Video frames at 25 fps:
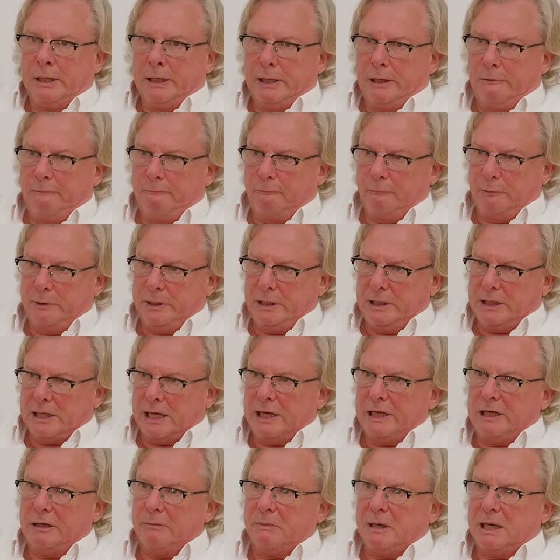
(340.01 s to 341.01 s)
if we
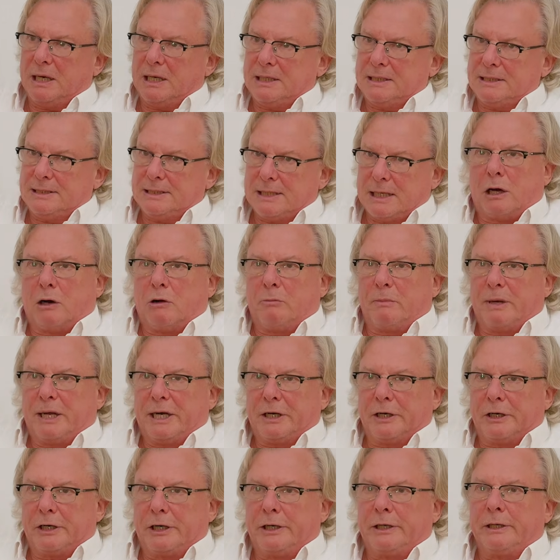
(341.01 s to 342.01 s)
dynamize cow
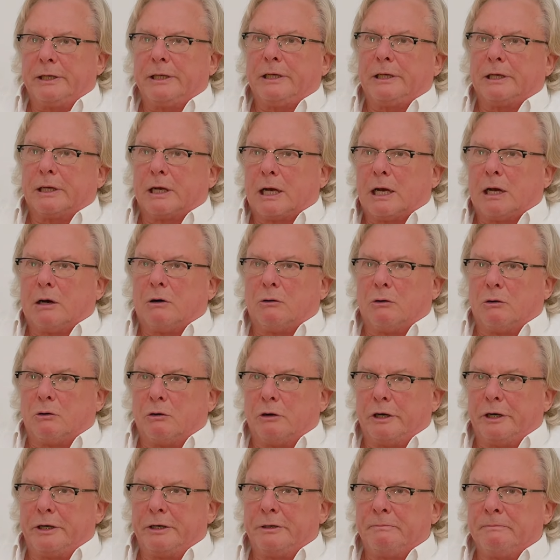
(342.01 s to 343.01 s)
manure in a cow
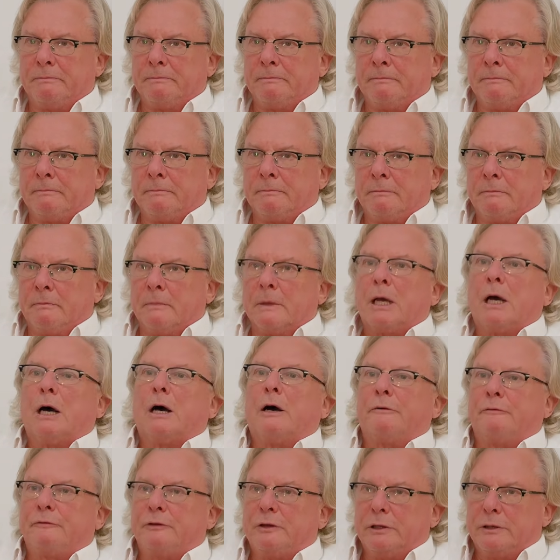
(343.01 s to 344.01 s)
horn,
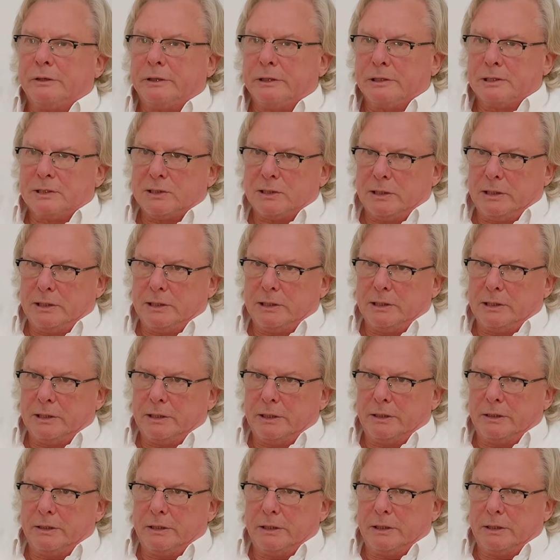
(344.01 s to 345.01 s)
half year
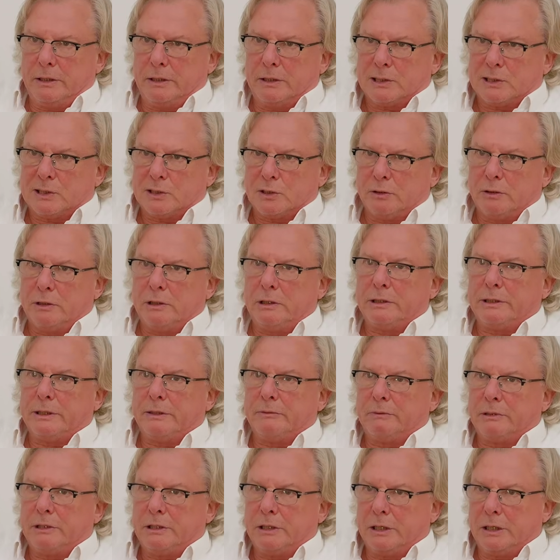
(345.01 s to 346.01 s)
in the soil,
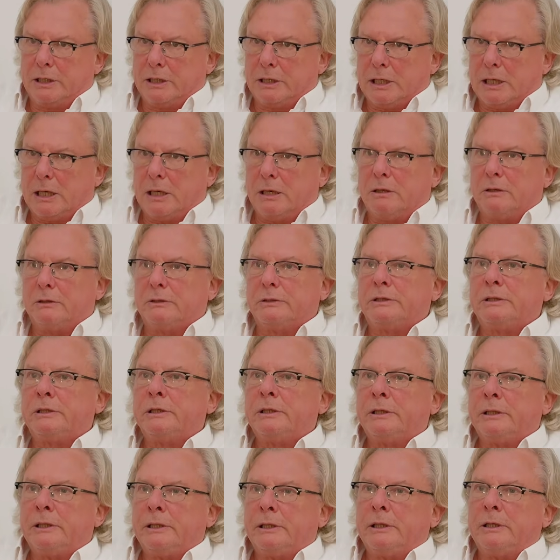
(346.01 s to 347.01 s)
then we dig it out,
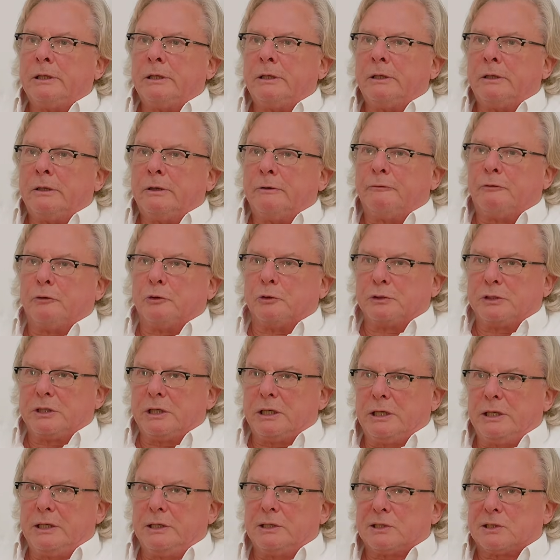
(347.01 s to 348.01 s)

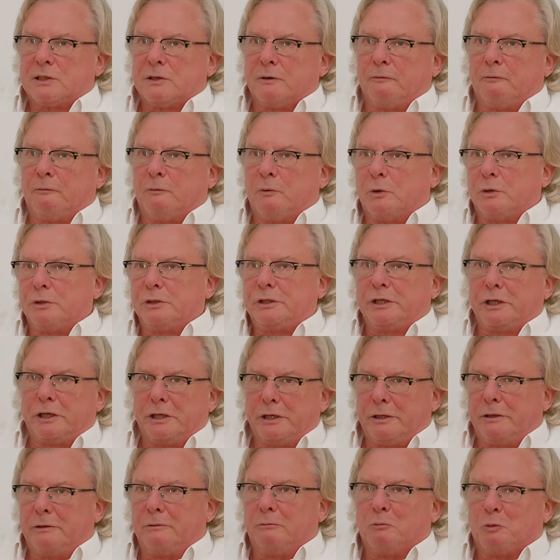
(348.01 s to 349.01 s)
40 liters of
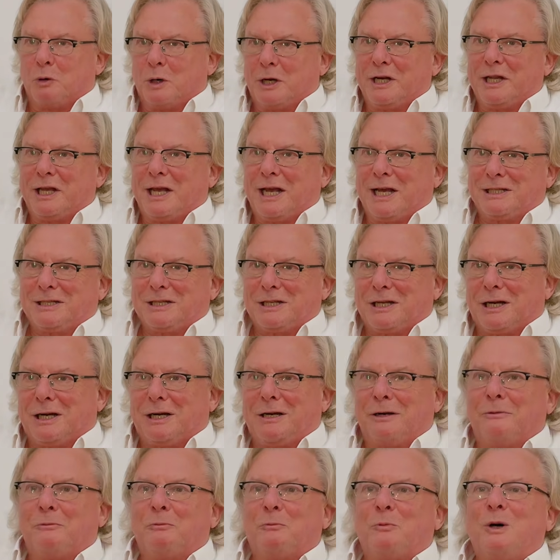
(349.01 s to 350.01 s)
water, 1
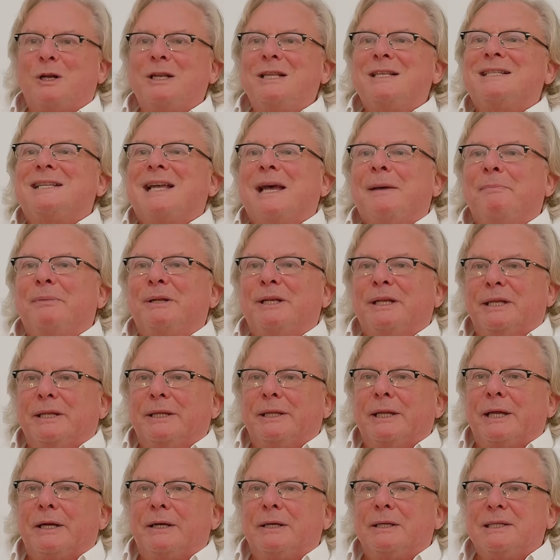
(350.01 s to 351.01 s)
hectare. What is
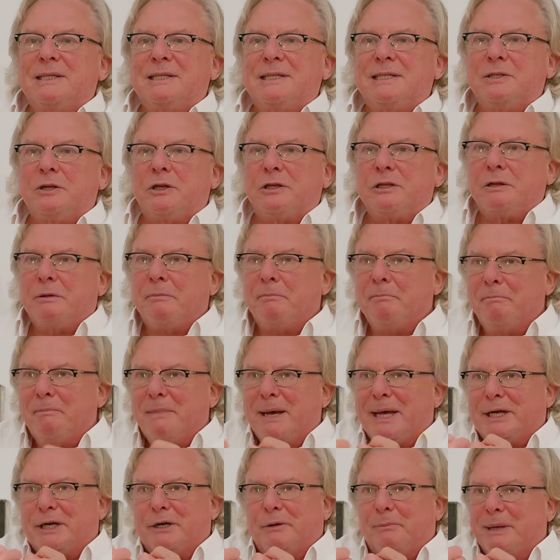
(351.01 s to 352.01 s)
happening there? This is not
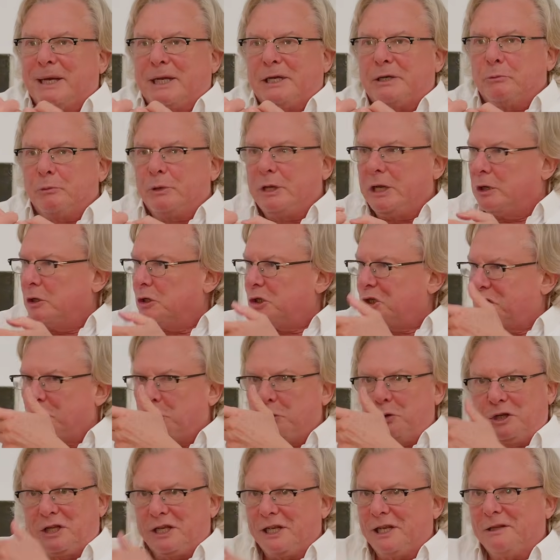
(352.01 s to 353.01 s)
matter. We are not
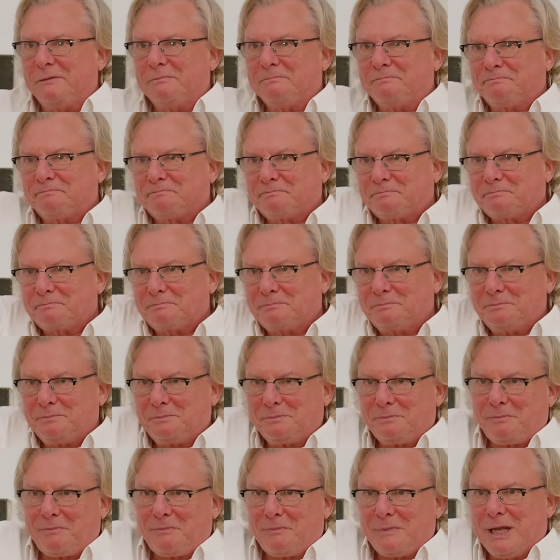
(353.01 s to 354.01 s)

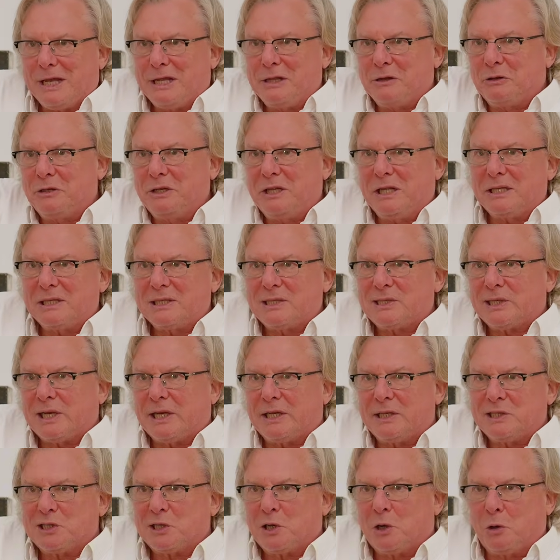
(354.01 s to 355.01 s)
shooting, and on the other
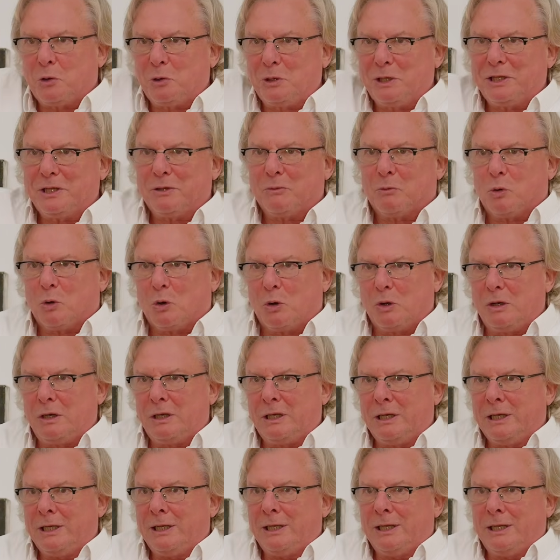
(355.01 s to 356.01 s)
side is a hole in the
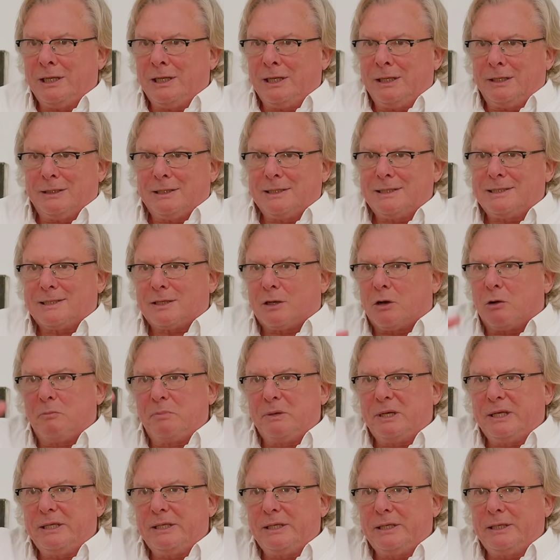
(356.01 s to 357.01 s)
wall. This is a
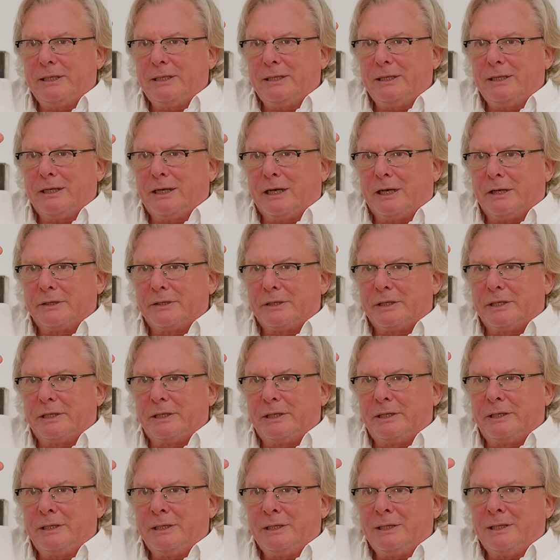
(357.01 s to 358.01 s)
completely
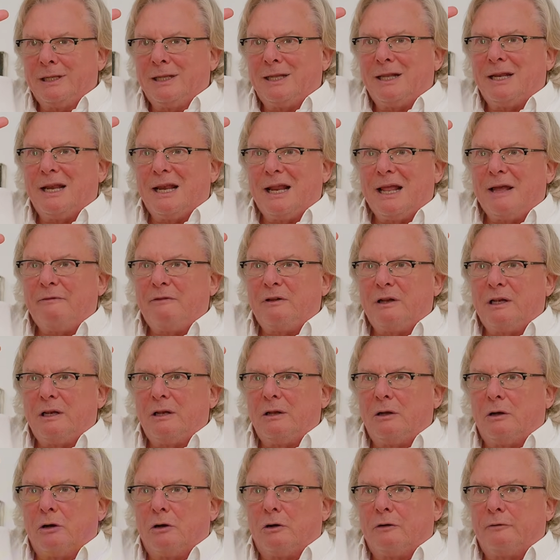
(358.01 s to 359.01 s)
other
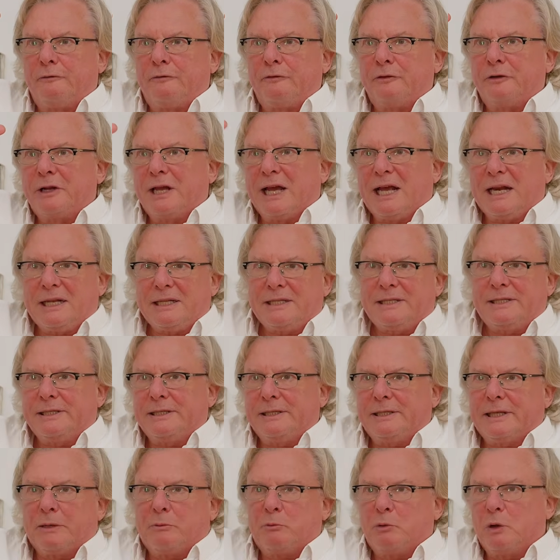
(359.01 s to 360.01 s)
level of
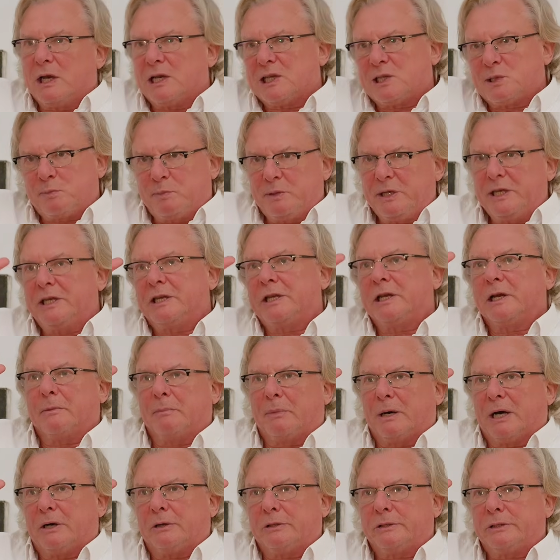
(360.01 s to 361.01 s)
reality that we are speaking
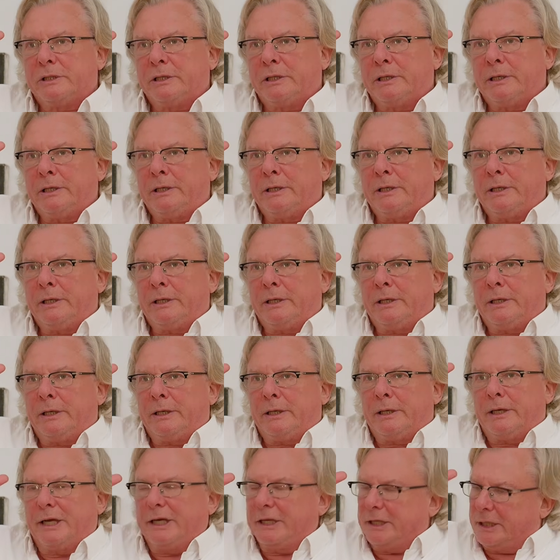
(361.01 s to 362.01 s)
about.
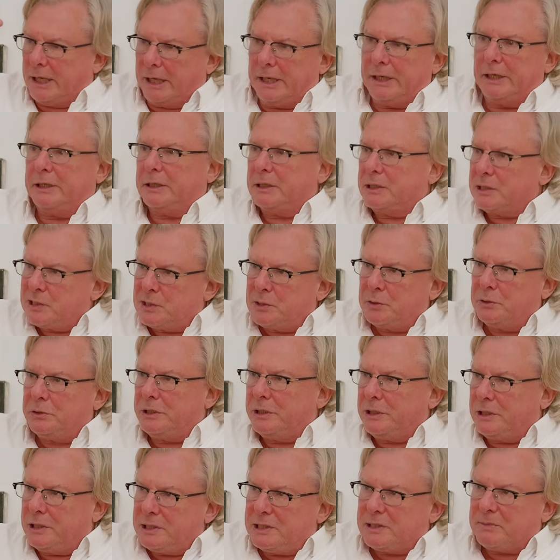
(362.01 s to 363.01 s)
And I
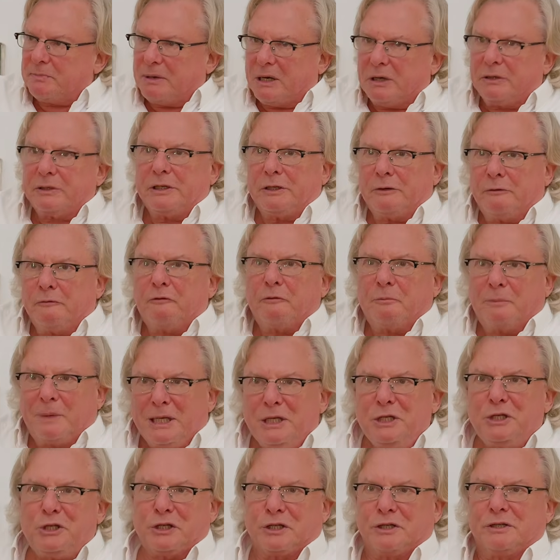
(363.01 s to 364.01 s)
understood it is about
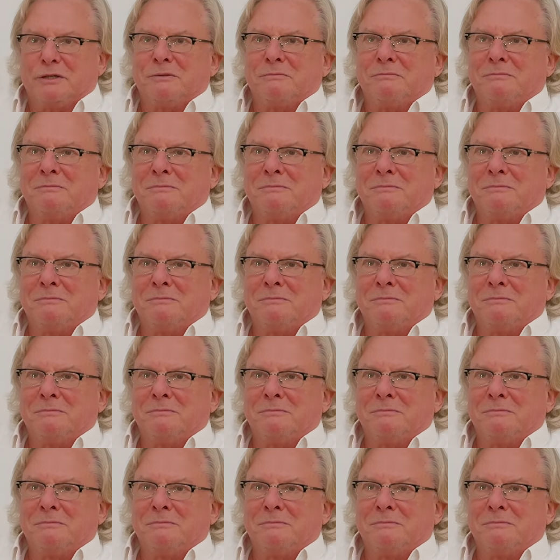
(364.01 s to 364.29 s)
information.